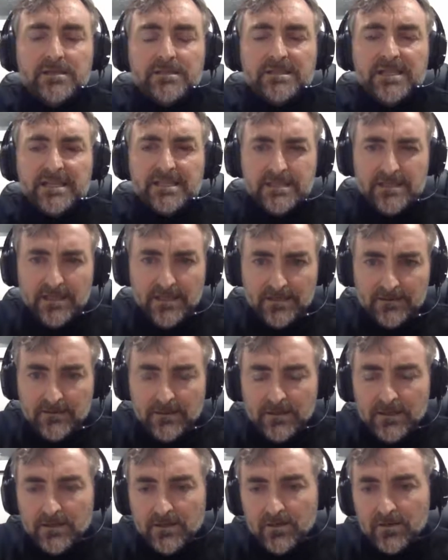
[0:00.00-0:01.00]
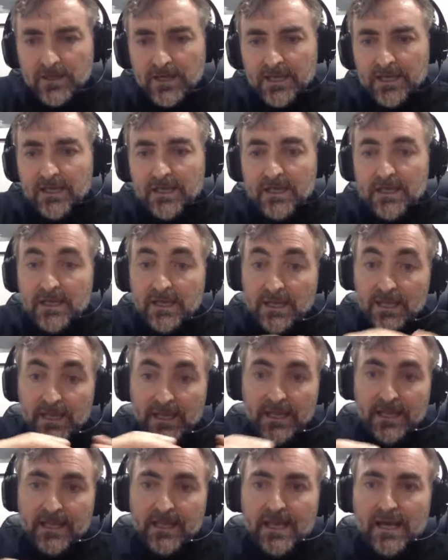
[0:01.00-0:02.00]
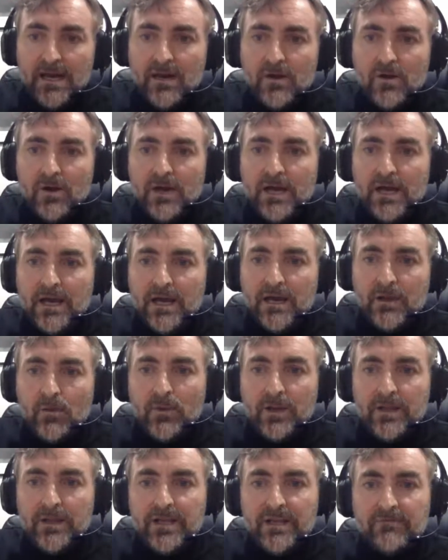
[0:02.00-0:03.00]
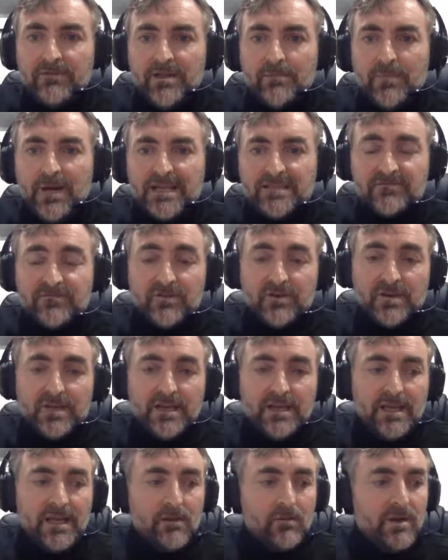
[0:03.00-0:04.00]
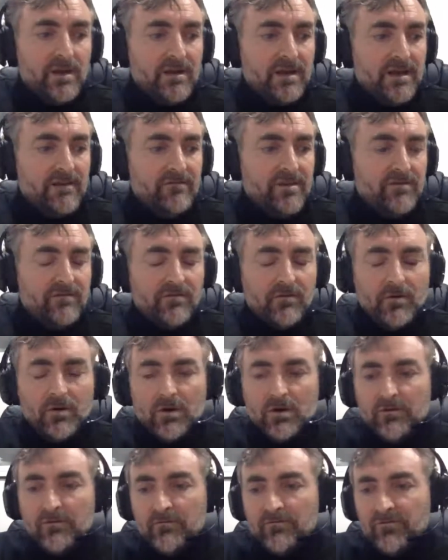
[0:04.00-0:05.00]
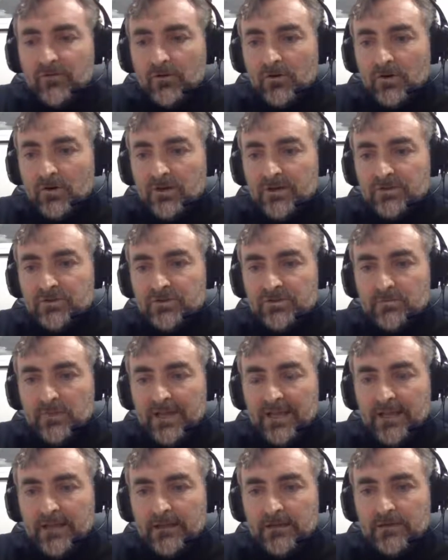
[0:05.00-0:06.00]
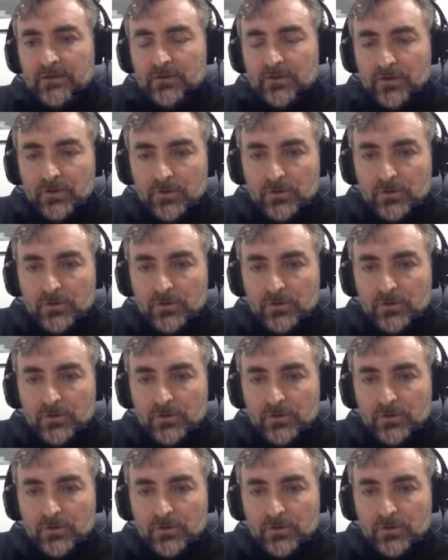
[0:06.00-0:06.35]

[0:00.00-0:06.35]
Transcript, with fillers: 16 okay and now i will give the pass for the i will give the floor for to explain to